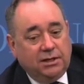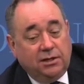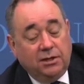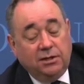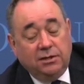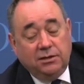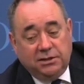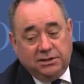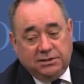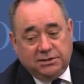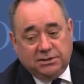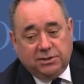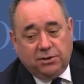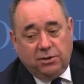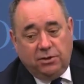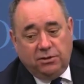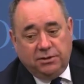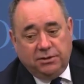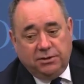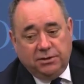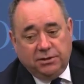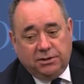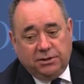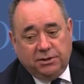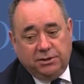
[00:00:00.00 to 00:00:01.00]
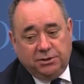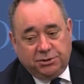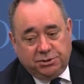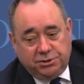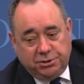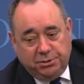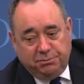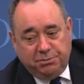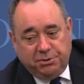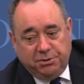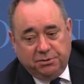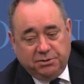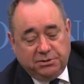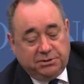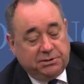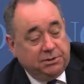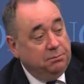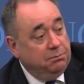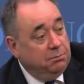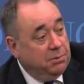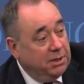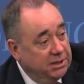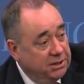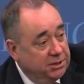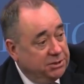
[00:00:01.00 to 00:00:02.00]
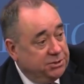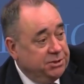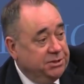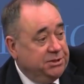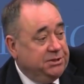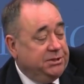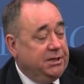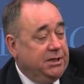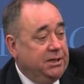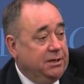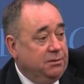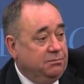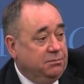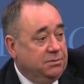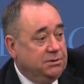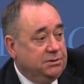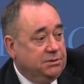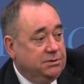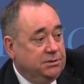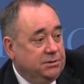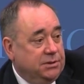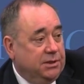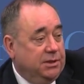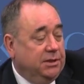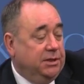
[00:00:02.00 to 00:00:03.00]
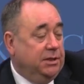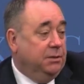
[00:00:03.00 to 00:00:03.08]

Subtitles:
Currently, Scotland contributes in monetary terms,